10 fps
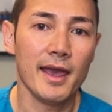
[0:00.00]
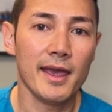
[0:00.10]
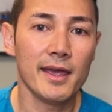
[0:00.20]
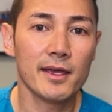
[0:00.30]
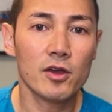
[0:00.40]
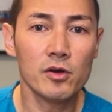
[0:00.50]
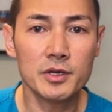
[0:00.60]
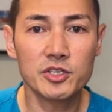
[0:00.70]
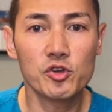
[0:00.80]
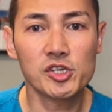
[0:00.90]

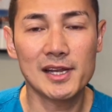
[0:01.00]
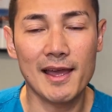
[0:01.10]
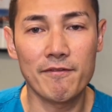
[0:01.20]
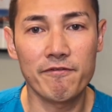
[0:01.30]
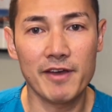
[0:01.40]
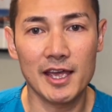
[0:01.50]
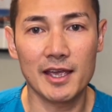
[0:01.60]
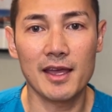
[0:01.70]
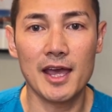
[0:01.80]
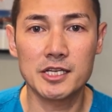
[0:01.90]
ACOS usually
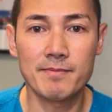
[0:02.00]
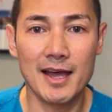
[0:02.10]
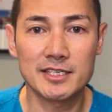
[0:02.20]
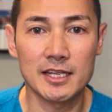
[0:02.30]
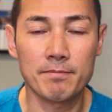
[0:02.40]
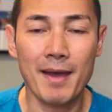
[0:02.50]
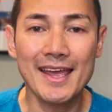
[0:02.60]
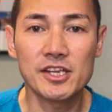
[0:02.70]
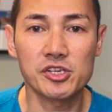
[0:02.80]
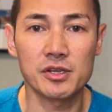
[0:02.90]
affects asthmatic
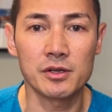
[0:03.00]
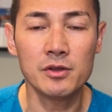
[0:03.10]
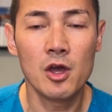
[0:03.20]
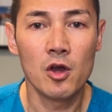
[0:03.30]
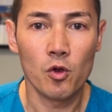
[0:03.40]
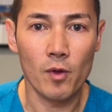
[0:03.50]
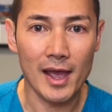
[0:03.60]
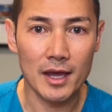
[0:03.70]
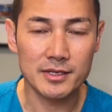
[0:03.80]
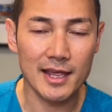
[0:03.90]
patients who
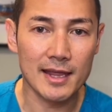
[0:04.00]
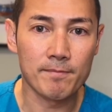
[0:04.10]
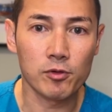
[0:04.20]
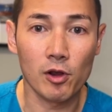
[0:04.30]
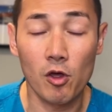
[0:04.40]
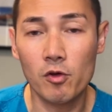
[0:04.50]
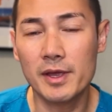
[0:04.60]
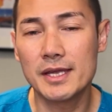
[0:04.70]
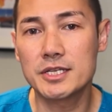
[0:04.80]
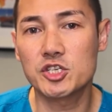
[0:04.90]
has a prolonged
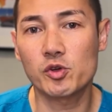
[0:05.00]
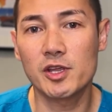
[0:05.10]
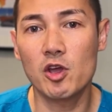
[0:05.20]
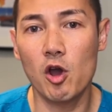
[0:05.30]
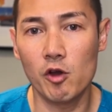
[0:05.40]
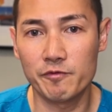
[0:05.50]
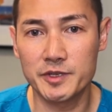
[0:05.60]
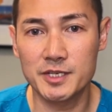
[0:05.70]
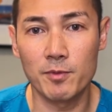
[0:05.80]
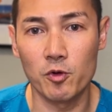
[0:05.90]
history of
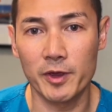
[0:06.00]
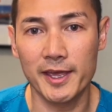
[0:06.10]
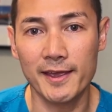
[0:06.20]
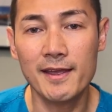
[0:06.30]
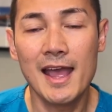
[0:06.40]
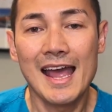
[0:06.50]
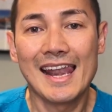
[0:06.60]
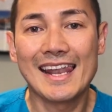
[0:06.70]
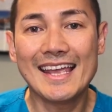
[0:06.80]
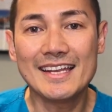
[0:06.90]
smoking,
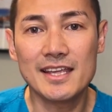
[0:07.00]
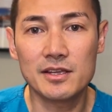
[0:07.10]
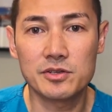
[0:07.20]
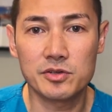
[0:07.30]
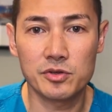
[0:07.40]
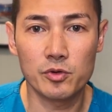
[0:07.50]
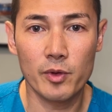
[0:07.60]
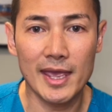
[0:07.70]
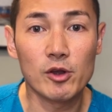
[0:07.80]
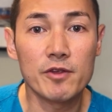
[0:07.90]
leading to
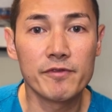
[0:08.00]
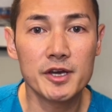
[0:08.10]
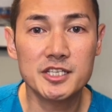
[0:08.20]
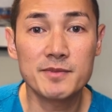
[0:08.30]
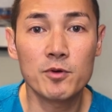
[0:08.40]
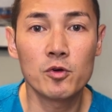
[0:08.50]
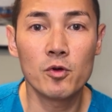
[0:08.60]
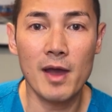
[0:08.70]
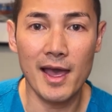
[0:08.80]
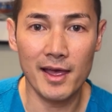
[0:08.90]

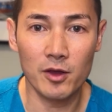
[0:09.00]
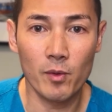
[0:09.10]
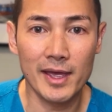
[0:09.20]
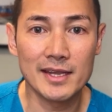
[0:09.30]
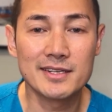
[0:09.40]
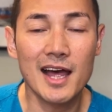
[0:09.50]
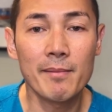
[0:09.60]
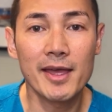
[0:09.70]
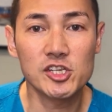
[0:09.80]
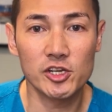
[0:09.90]
irreversible airway
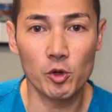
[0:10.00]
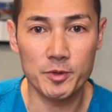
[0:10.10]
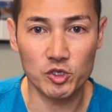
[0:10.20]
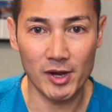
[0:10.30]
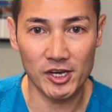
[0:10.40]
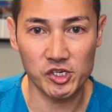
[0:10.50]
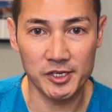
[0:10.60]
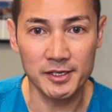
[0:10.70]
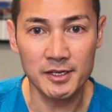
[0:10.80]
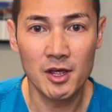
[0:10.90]
damage and
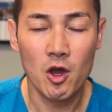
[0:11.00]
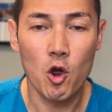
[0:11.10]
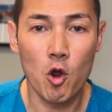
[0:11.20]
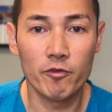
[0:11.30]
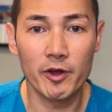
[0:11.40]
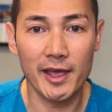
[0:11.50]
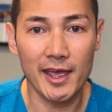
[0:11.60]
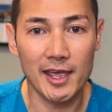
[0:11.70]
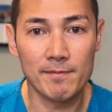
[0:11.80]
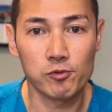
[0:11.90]
obstruction over
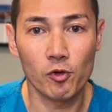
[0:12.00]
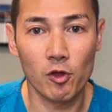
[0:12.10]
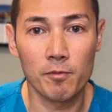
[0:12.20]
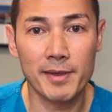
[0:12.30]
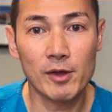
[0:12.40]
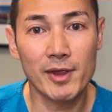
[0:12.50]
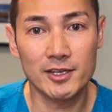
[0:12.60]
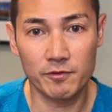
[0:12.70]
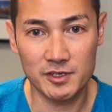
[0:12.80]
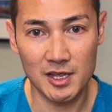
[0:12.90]
a prolonged period
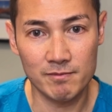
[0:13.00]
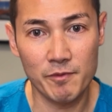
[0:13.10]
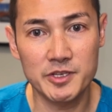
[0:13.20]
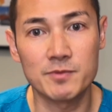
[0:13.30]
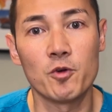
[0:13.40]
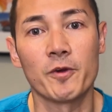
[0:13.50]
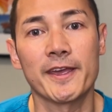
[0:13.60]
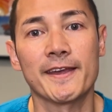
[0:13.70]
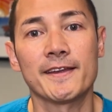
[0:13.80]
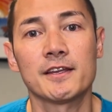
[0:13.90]
of time of smoking.